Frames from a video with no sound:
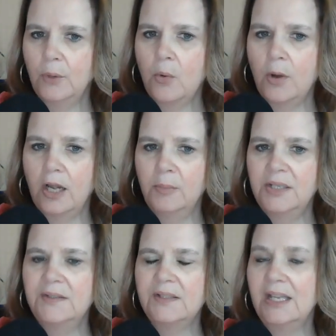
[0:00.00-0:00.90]

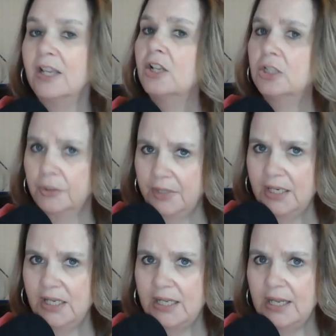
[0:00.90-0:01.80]
requirements,
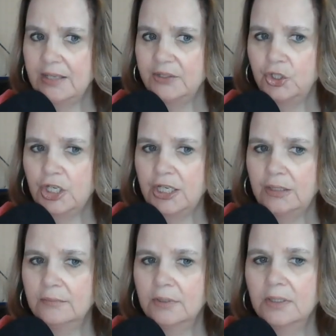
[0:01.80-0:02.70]
including ESG,